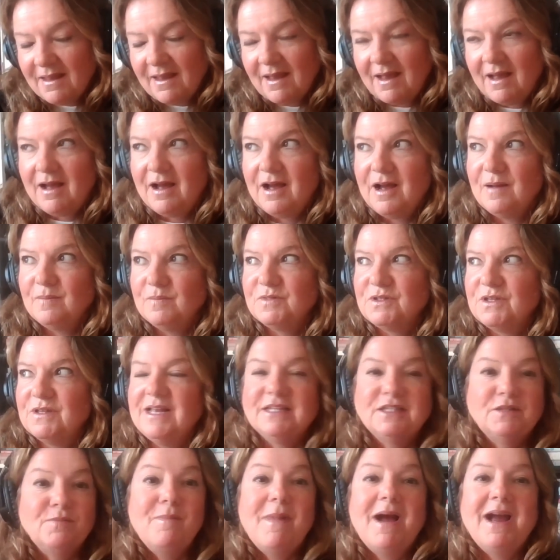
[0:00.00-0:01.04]
So
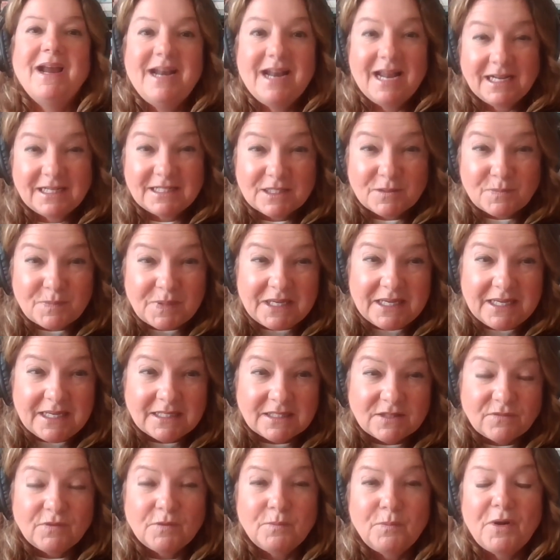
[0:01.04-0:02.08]
that's my next
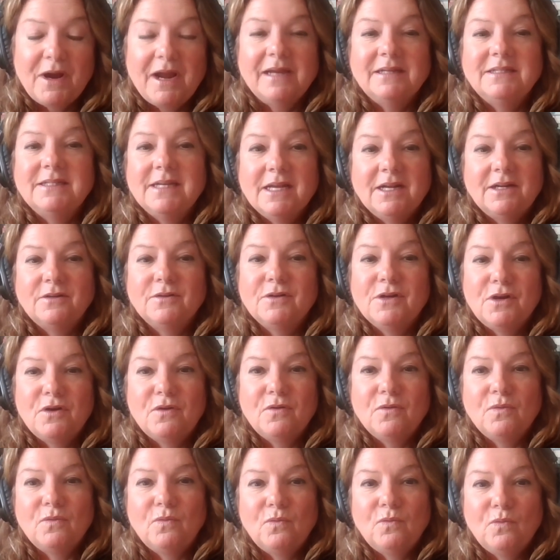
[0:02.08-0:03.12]
piece for branding. I don't
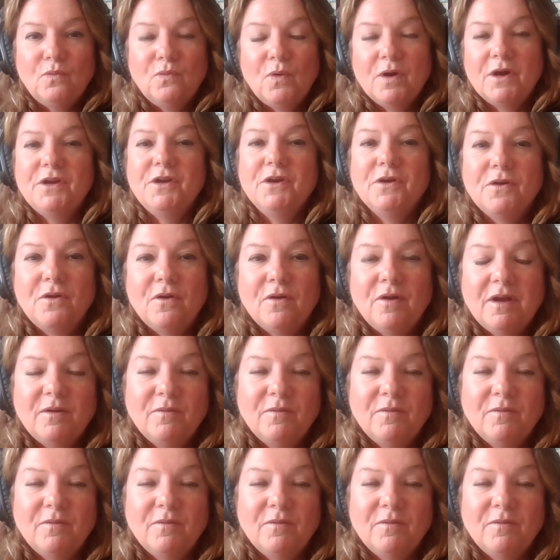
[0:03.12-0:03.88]
know where you're going